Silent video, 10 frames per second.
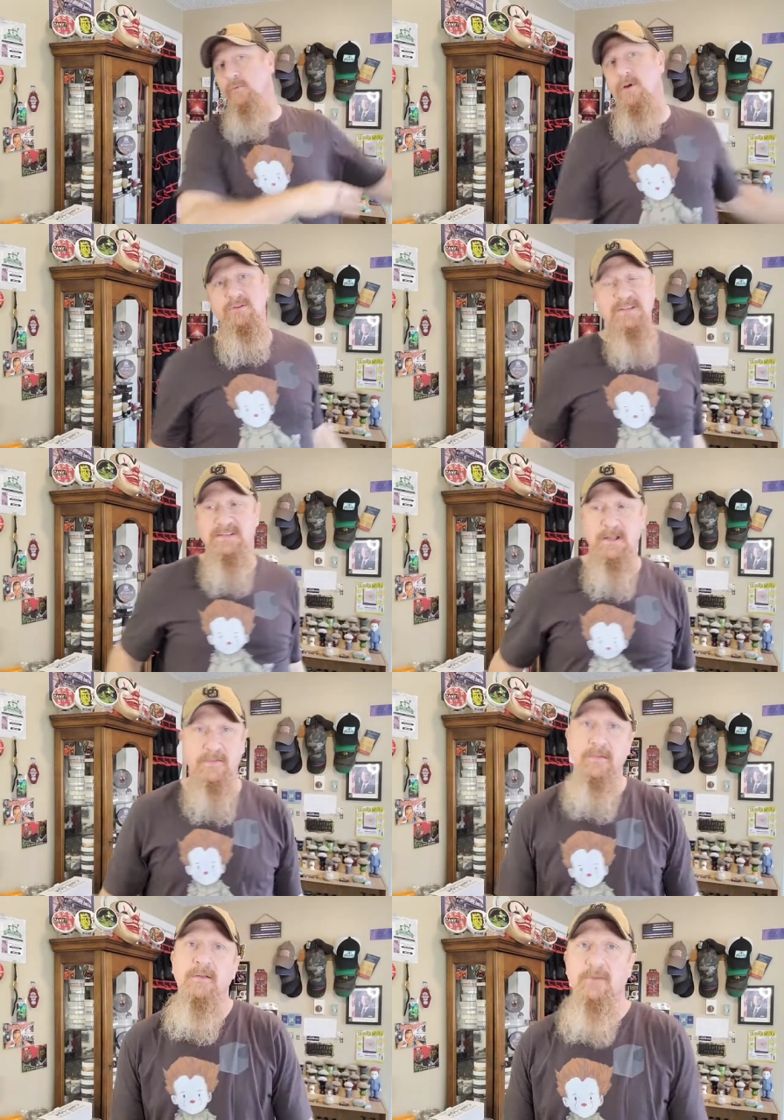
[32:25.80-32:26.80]
roads and stuff.
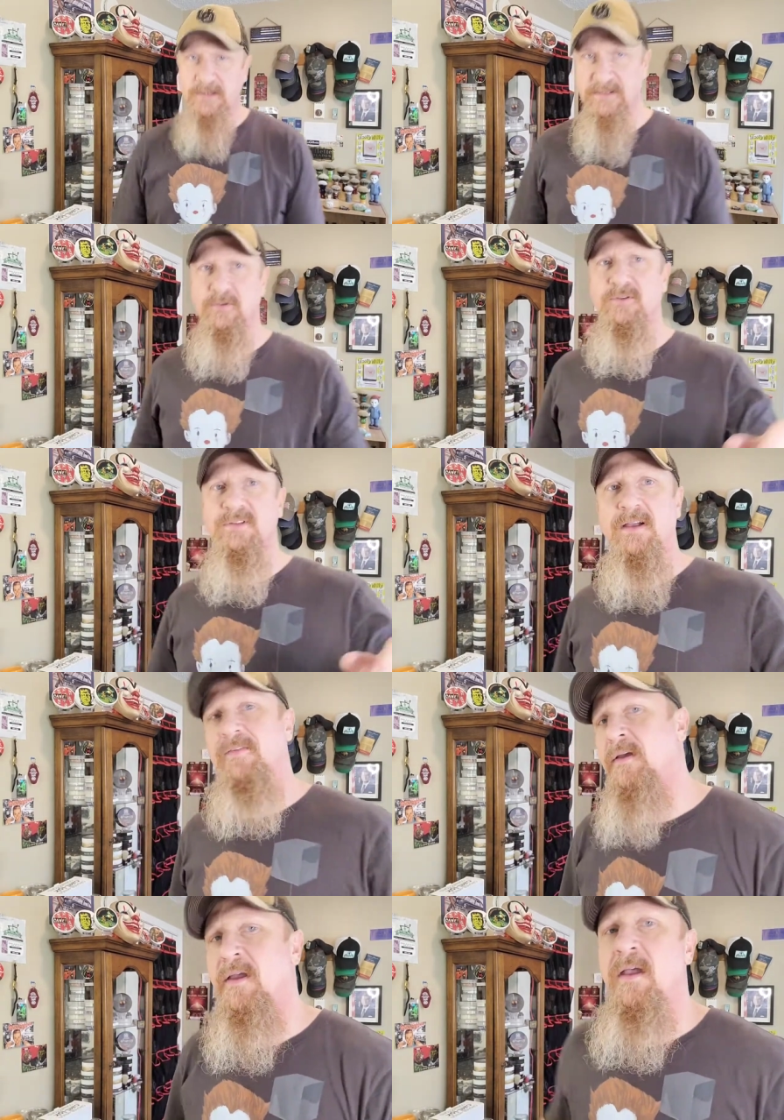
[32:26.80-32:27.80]
Crazy cool
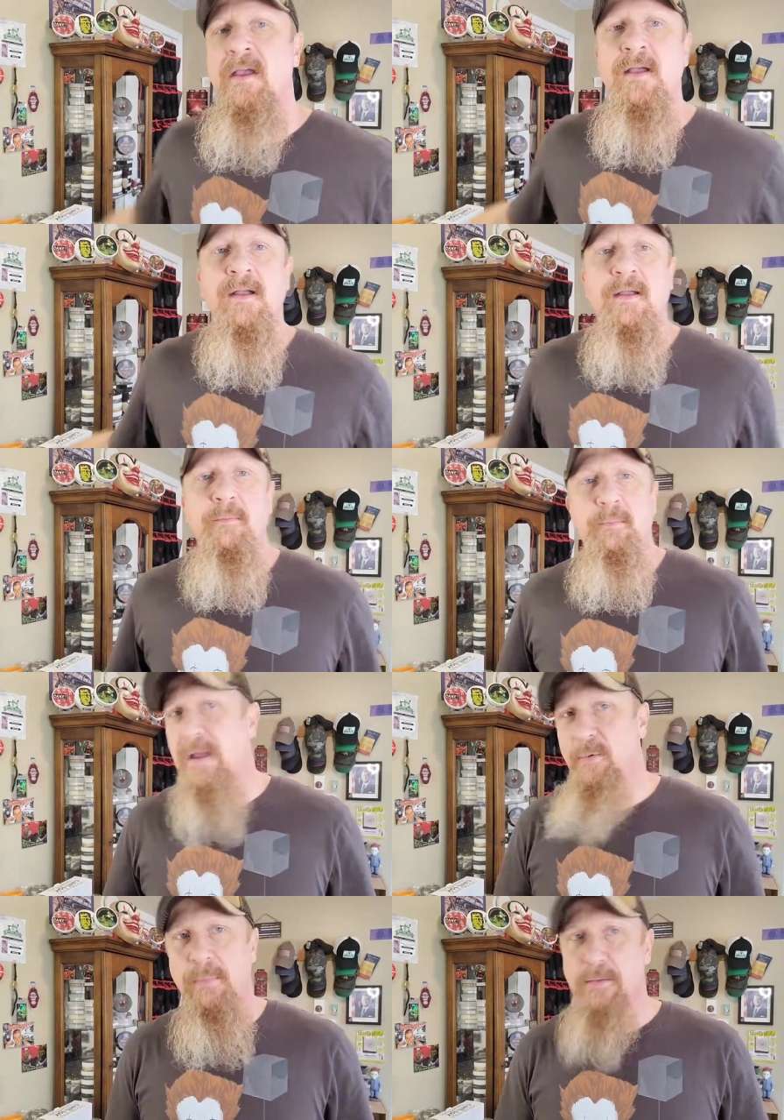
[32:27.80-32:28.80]
stuff.
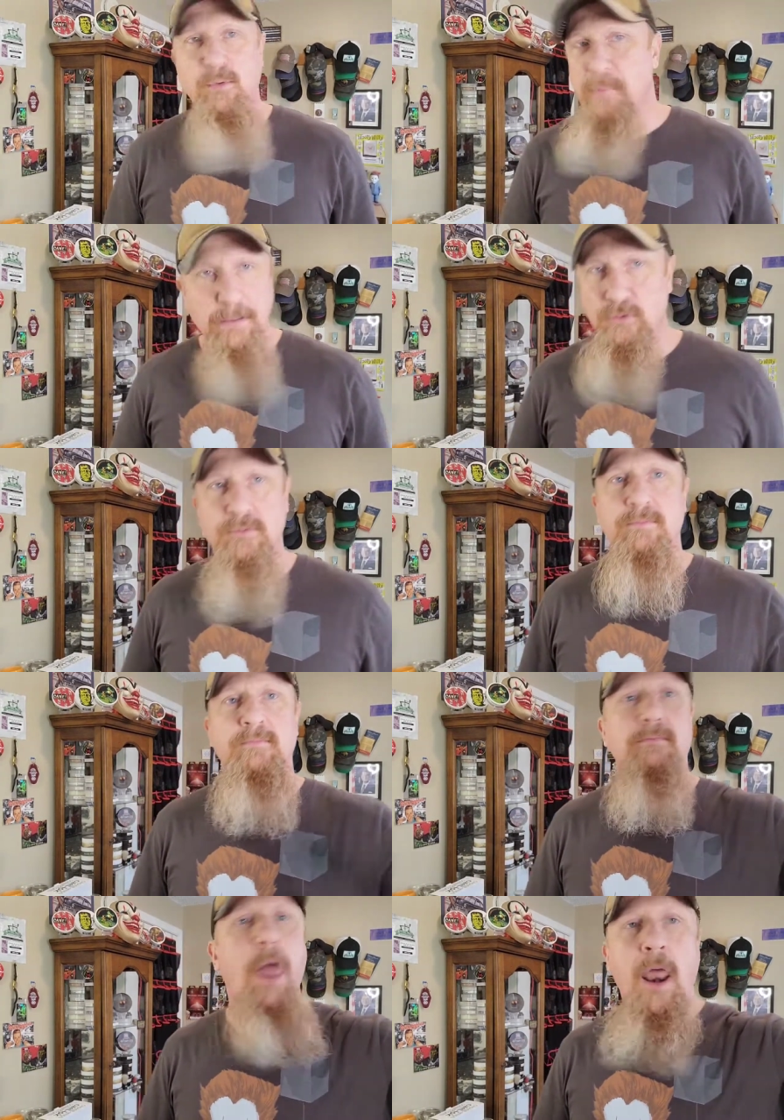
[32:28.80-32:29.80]
Babble, babble, babble.
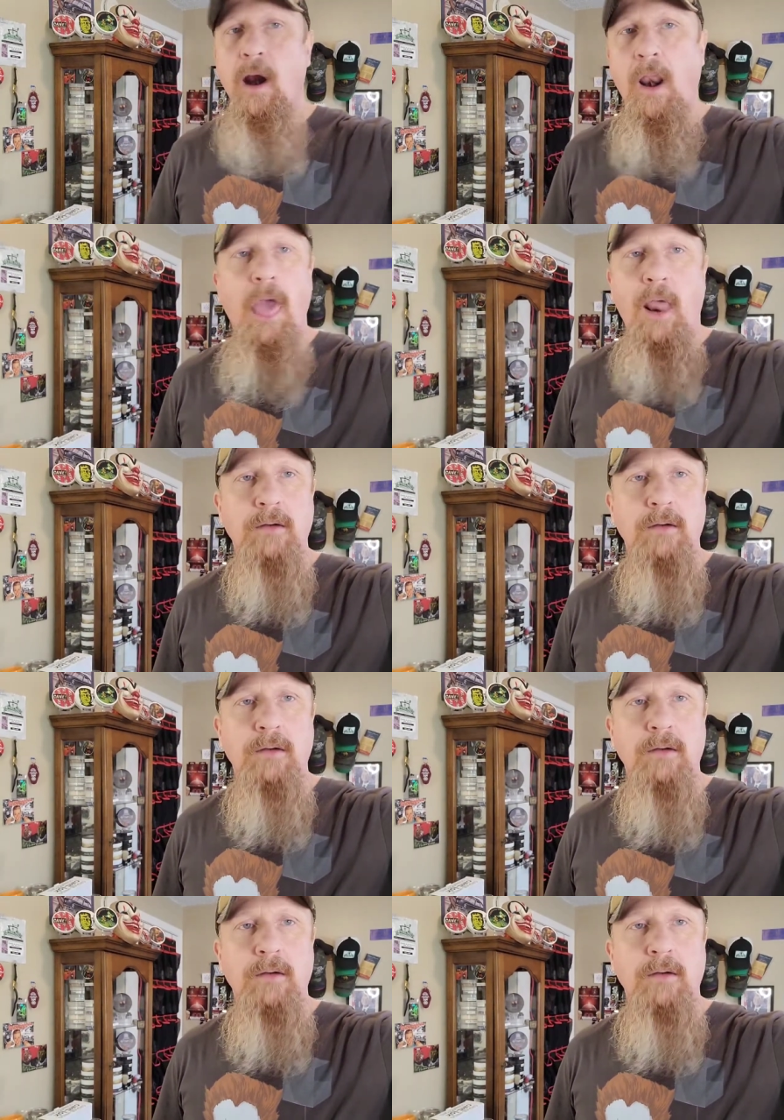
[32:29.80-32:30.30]
Blah, blah, blah,